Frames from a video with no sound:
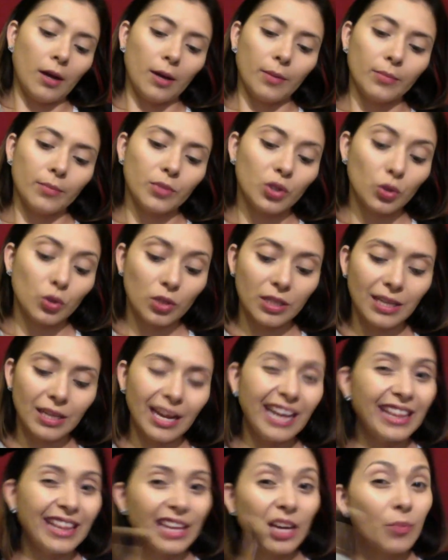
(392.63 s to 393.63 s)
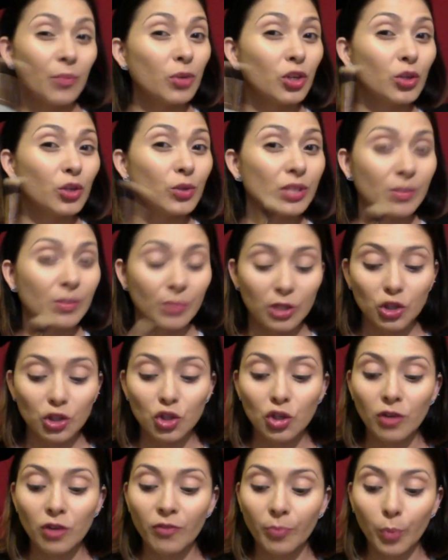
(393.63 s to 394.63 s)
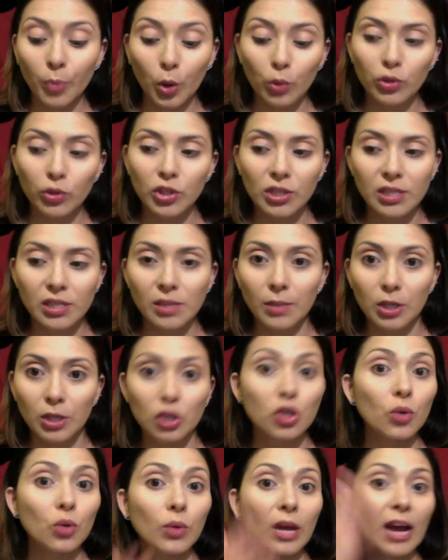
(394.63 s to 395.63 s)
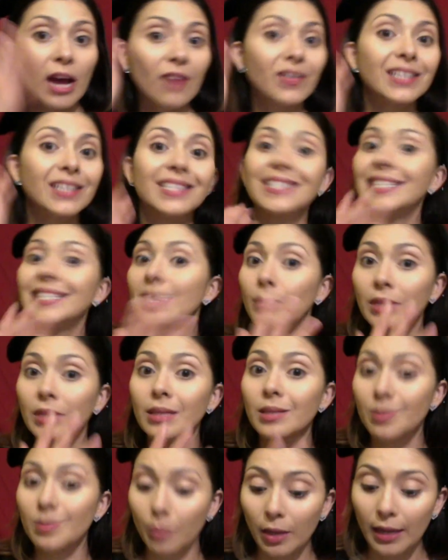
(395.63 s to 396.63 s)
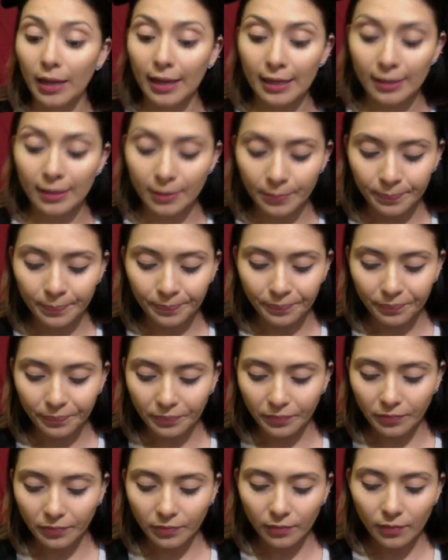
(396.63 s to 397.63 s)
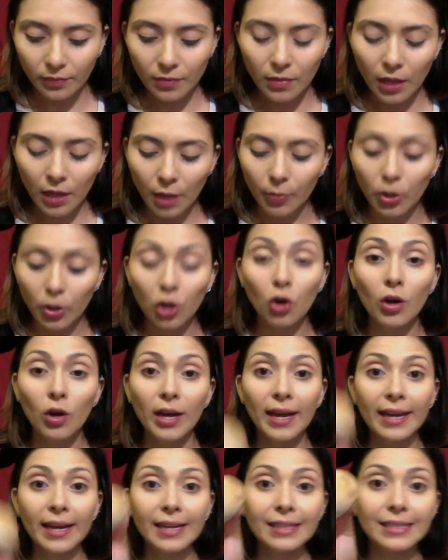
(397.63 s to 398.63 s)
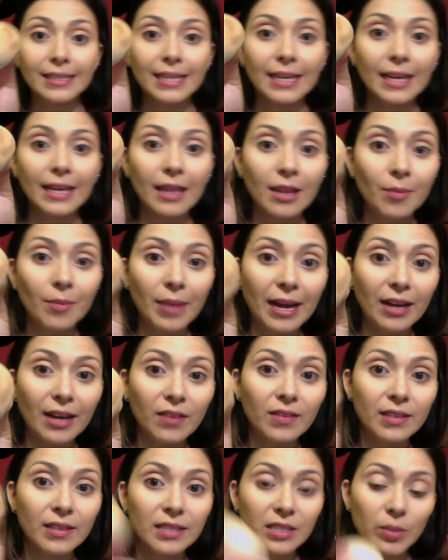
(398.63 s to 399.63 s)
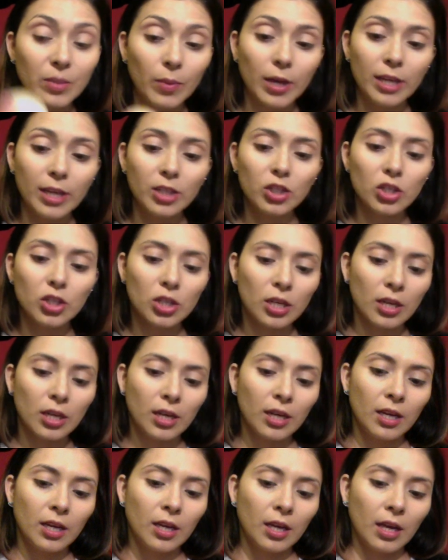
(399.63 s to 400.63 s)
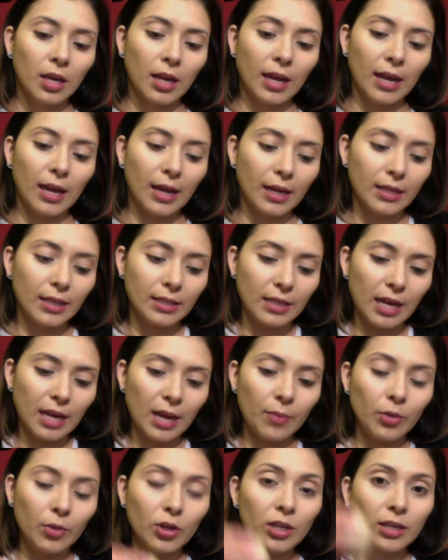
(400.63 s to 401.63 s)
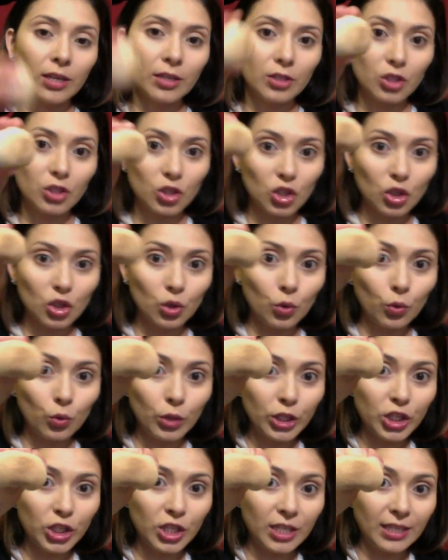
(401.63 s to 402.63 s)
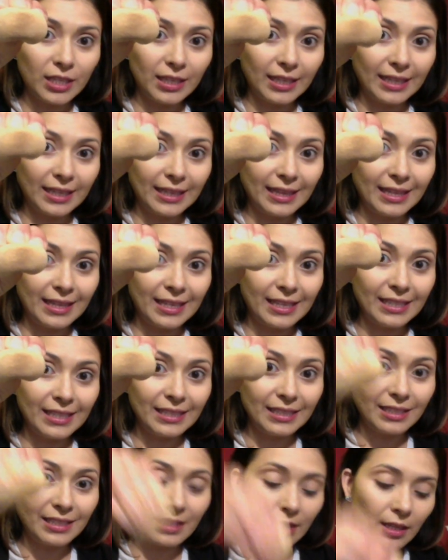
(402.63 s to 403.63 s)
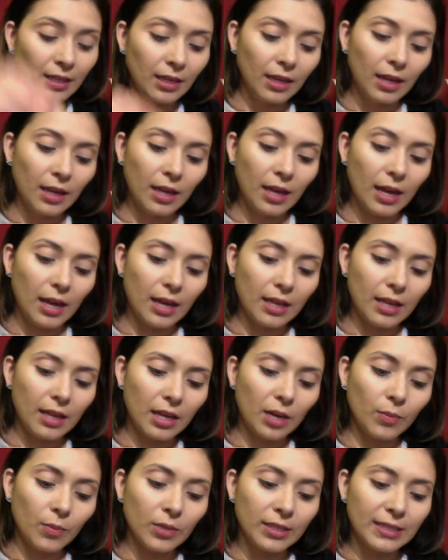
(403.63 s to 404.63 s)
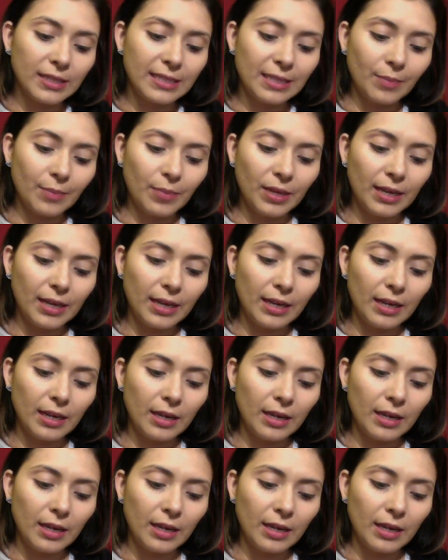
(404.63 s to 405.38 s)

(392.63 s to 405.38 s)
So today I think I'm going to use a mixture of both just to make sure we have a seamless blend. I'm going to go ahead and take the back of this sponge, and I'm going to squish it like this, and then I'm going to dip it in.